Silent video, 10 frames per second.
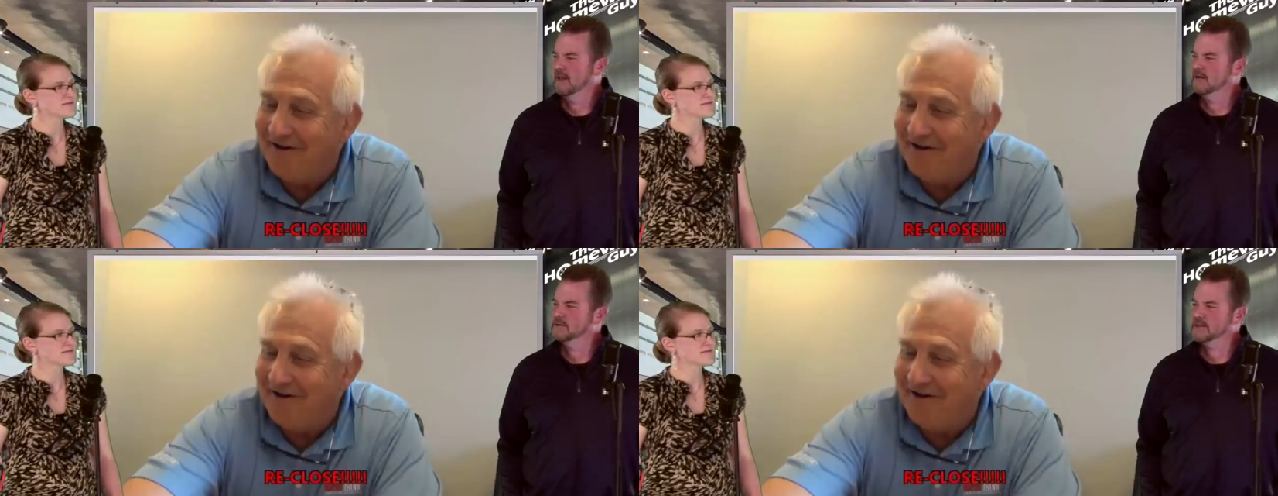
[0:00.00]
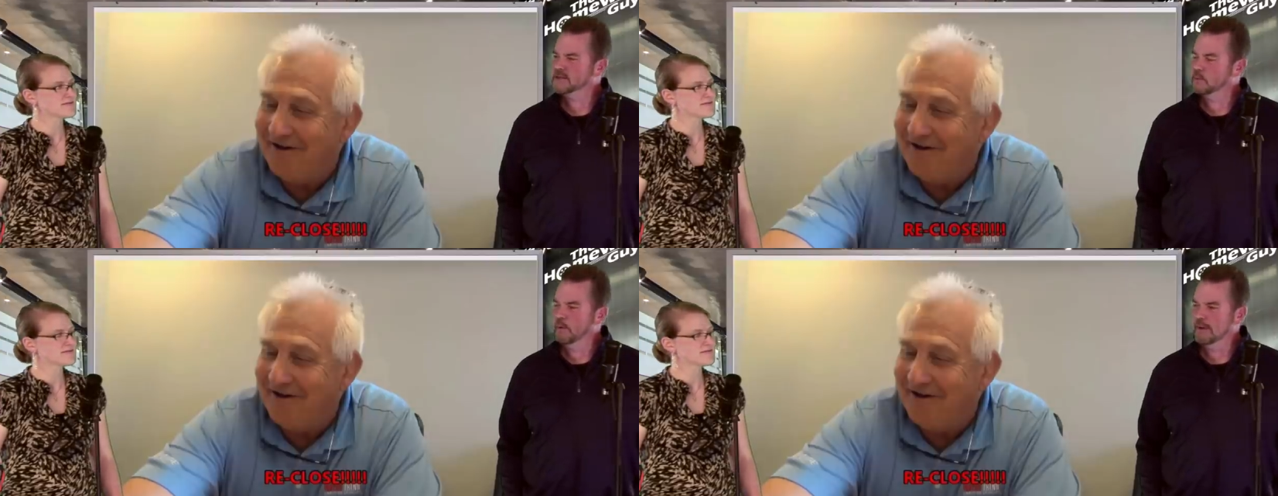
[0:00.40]
Speaker 1: you know,
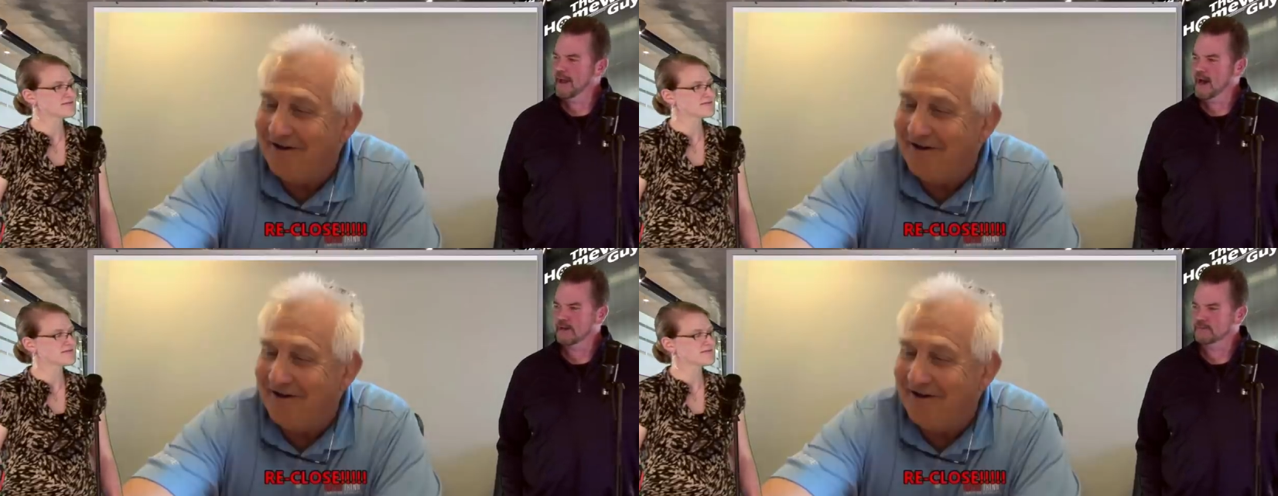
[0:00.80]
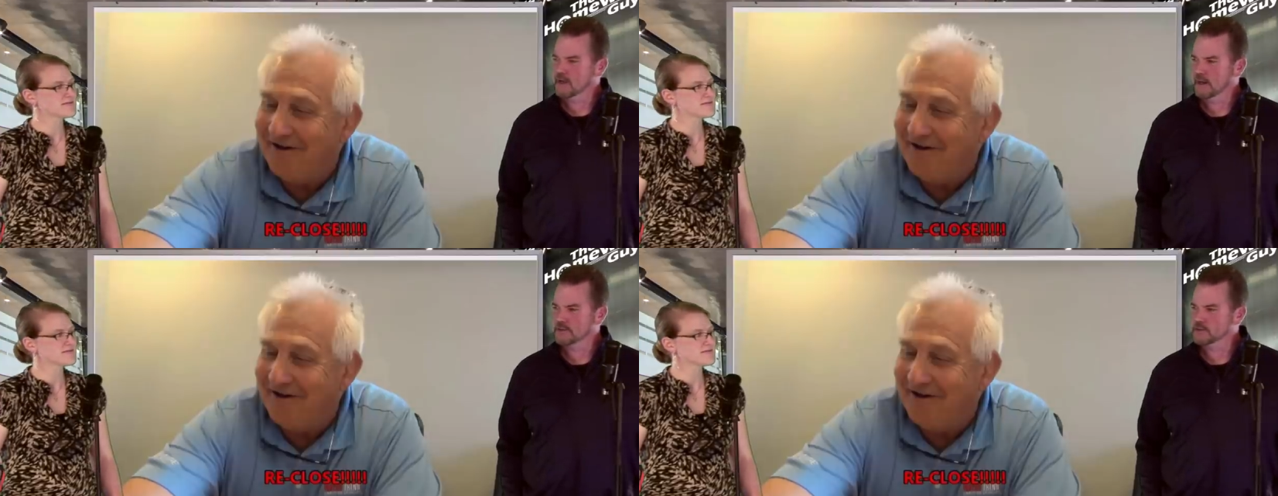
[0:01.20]
just really out of
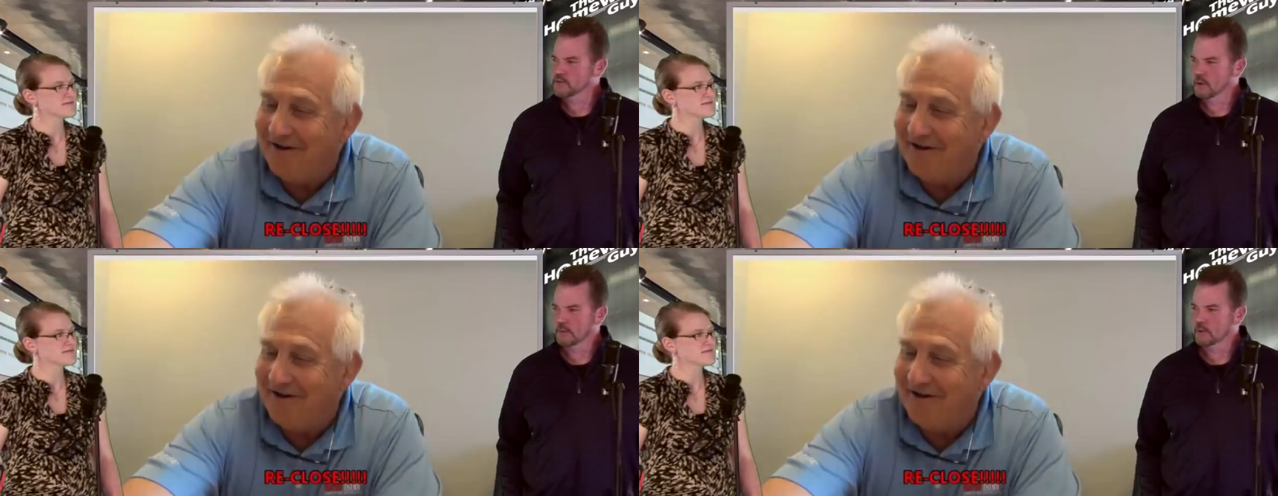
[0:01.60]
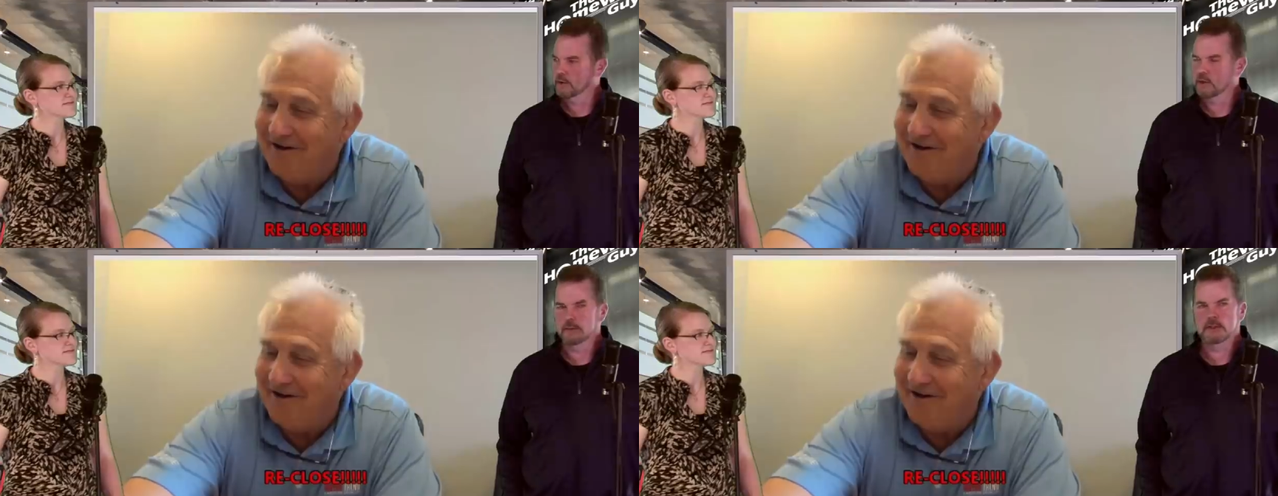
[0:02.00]
touch, normal
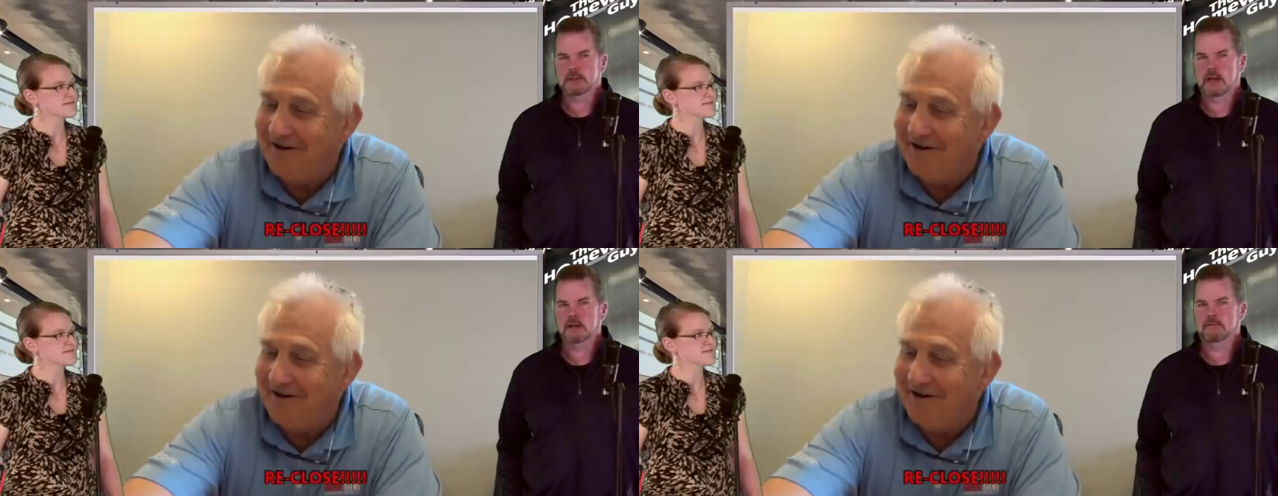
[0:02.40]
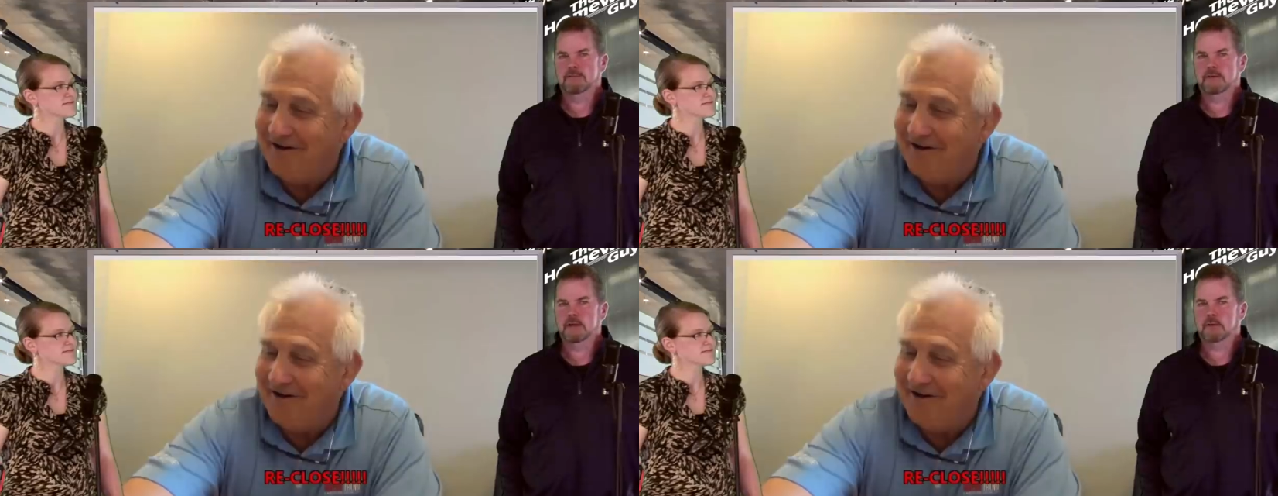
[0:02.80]
human kind of
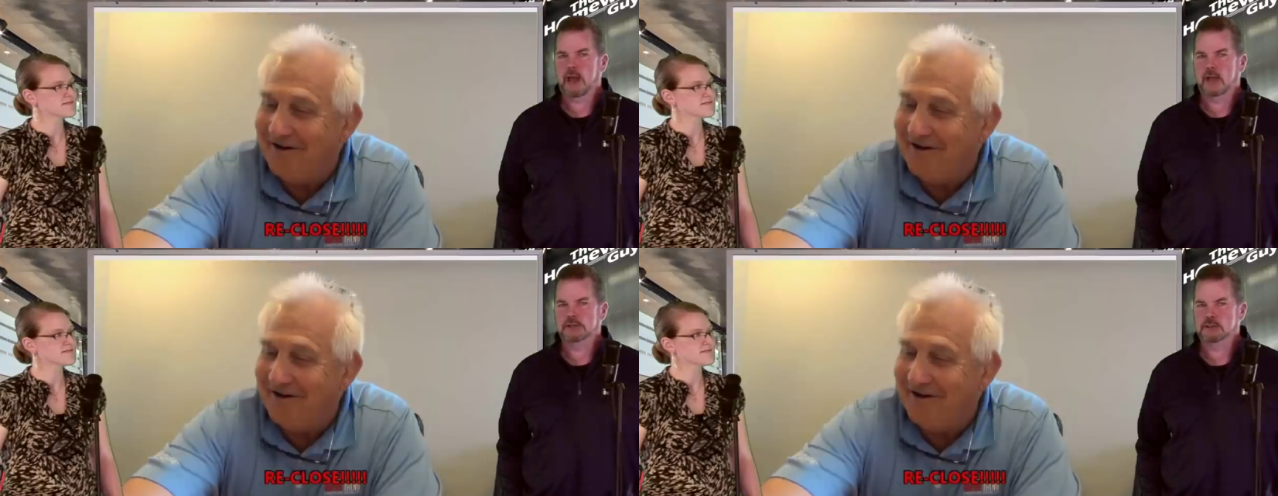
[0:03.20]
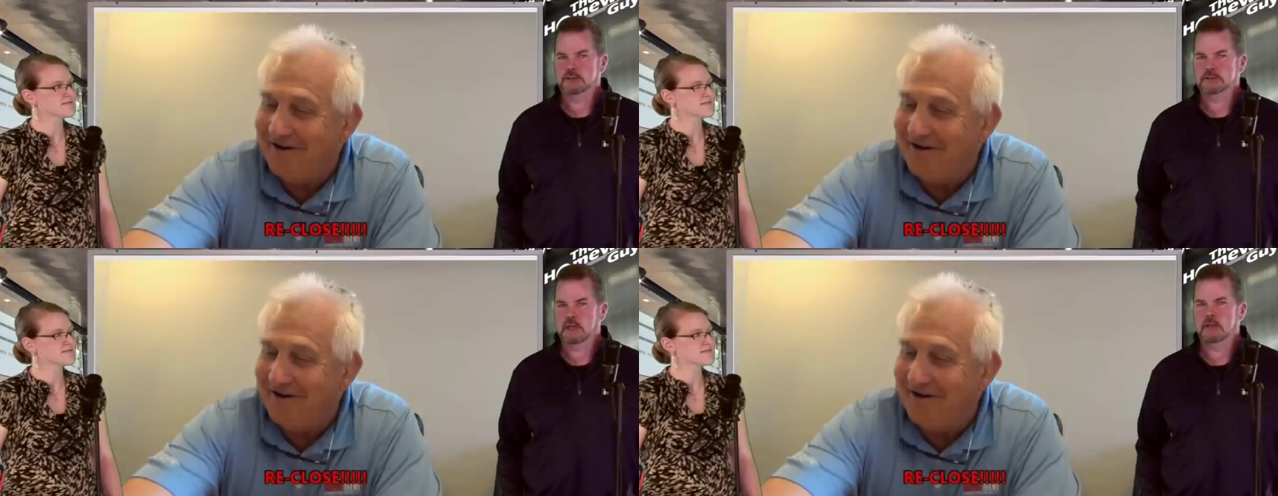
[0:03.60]

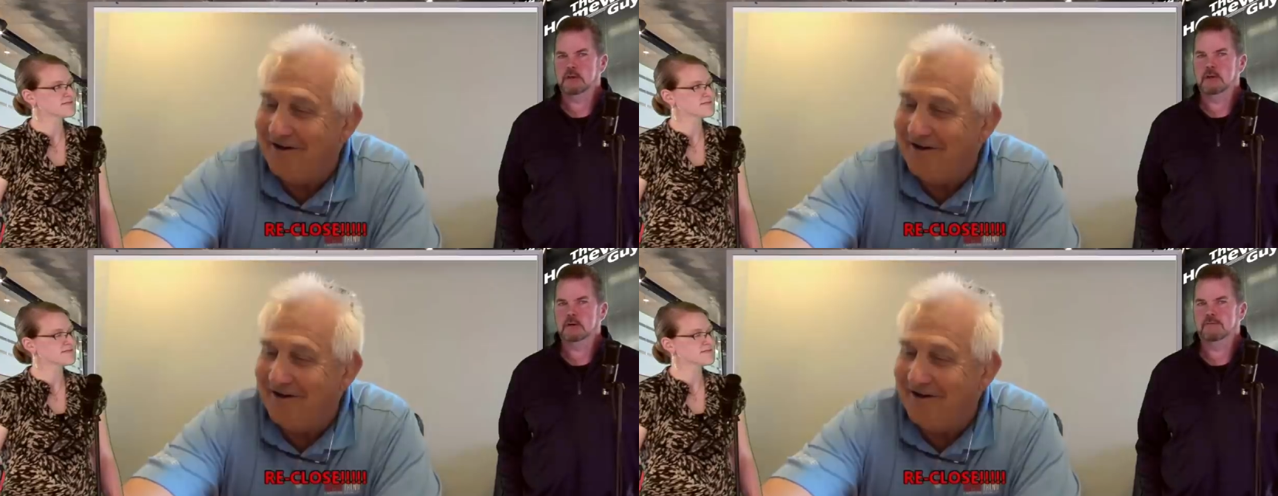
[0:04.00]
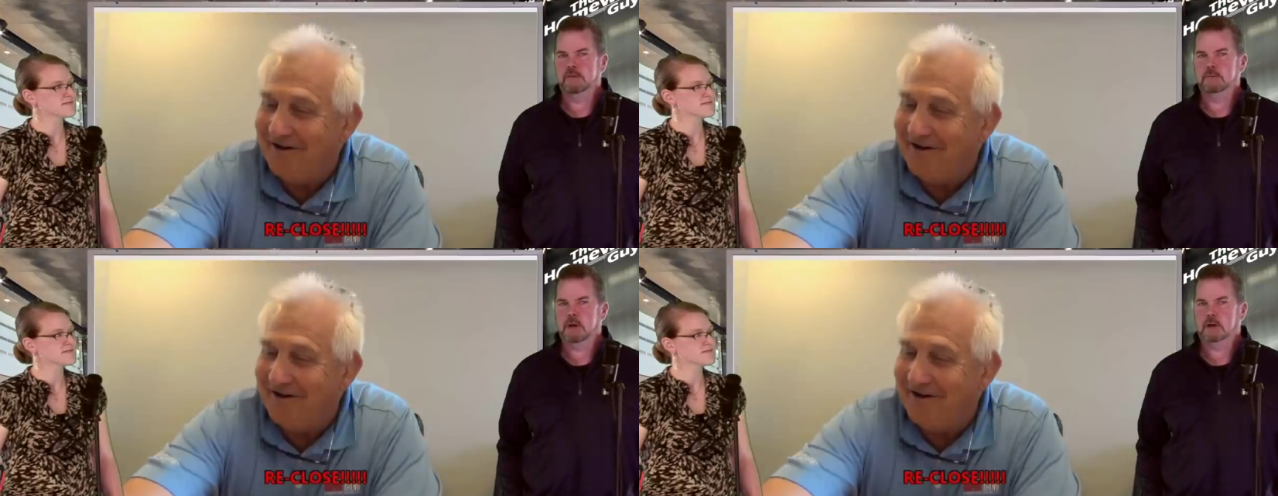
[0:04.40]
interactions that you hear
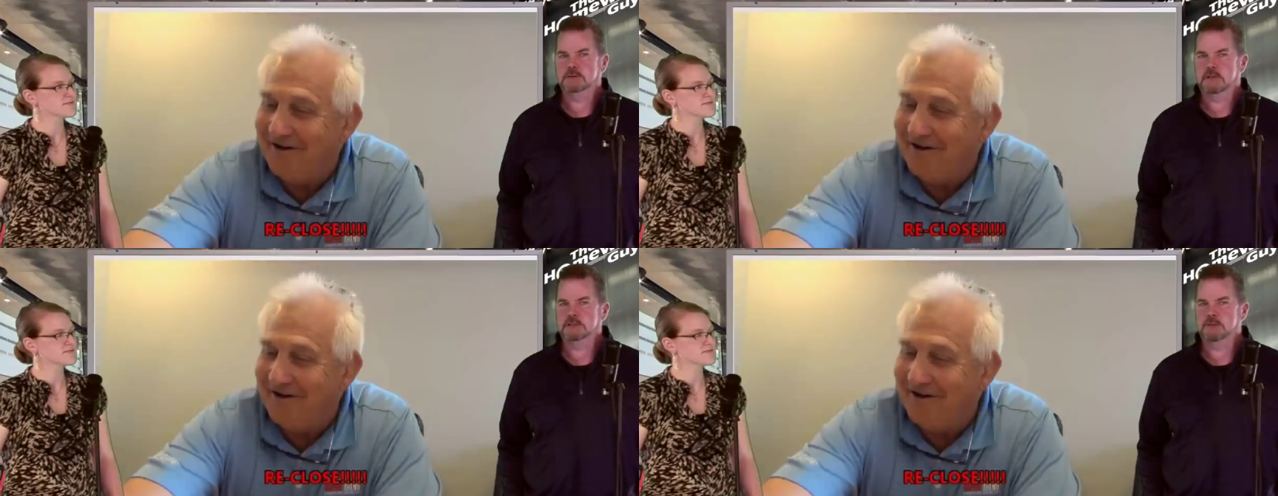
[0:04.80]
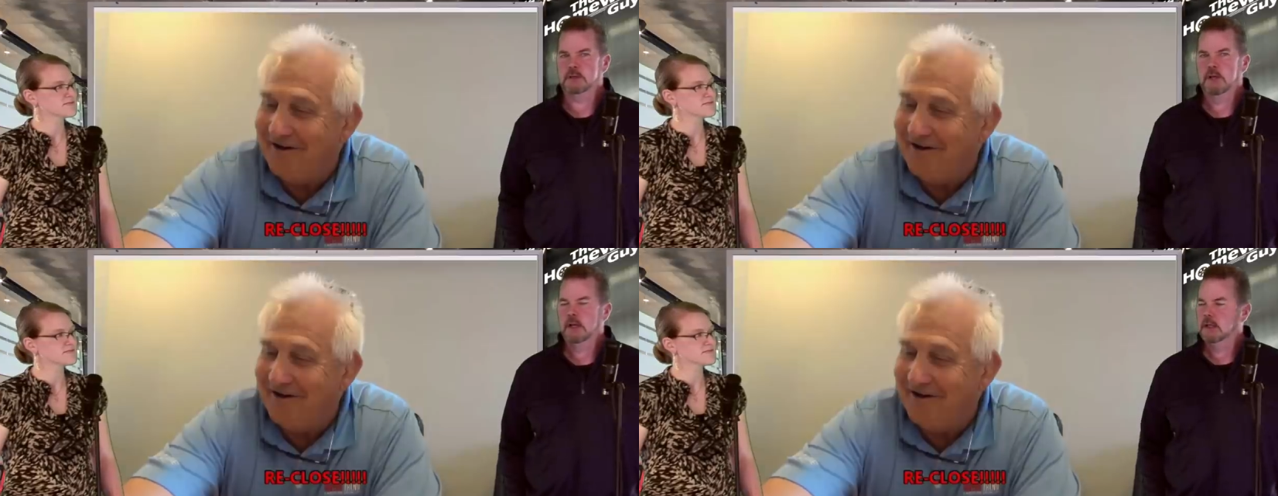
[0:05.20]
from car salesmen.